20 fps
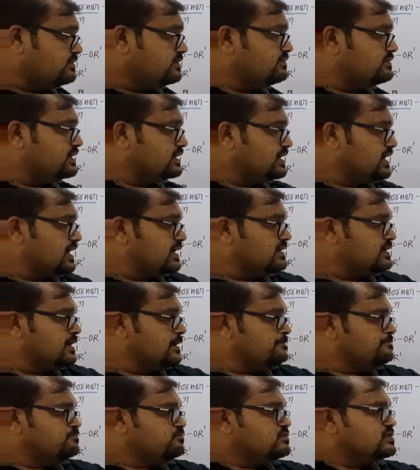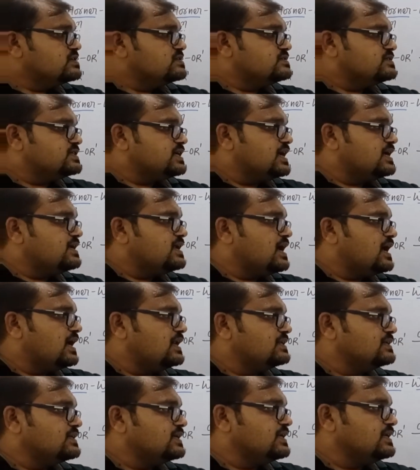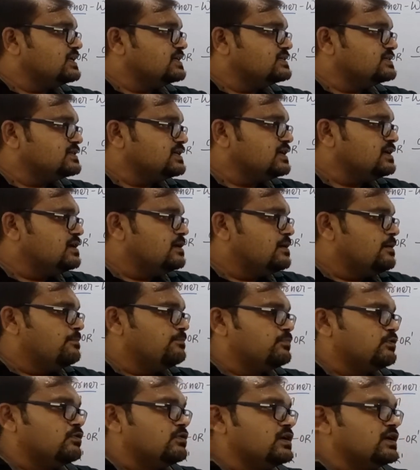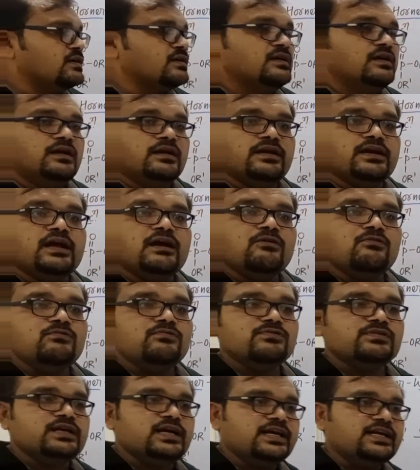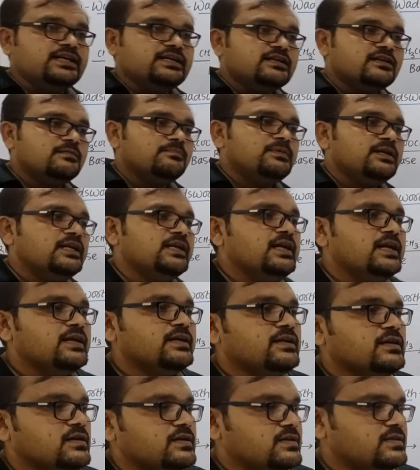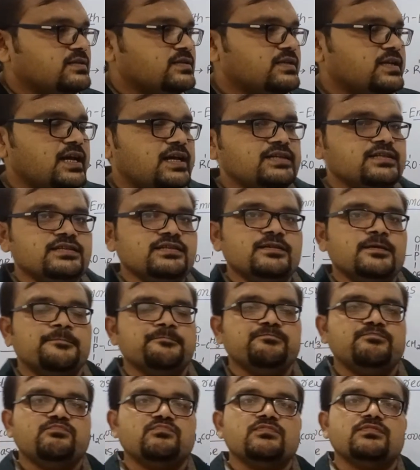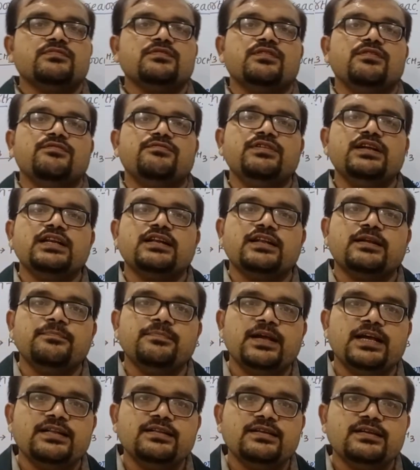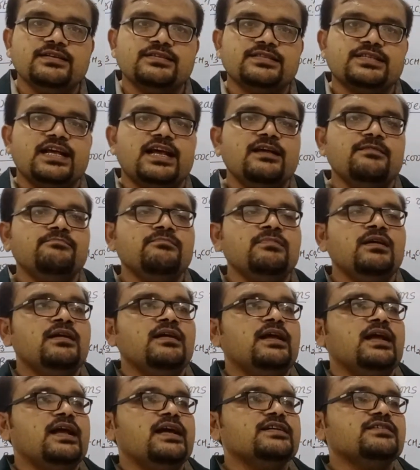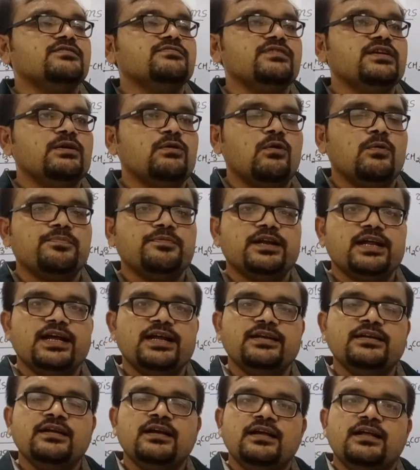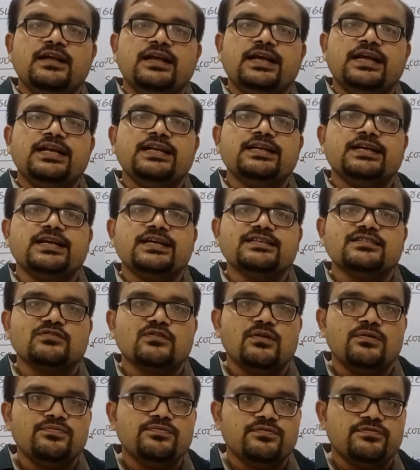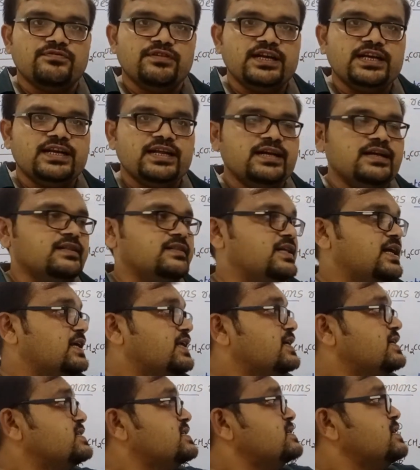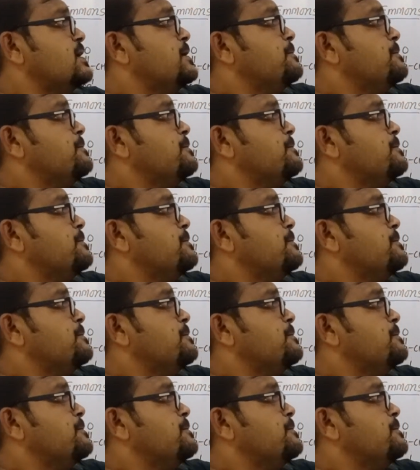will get Z alkene as a product. Now the intermediate stage will remain same as we obtain in case of Wittig, that is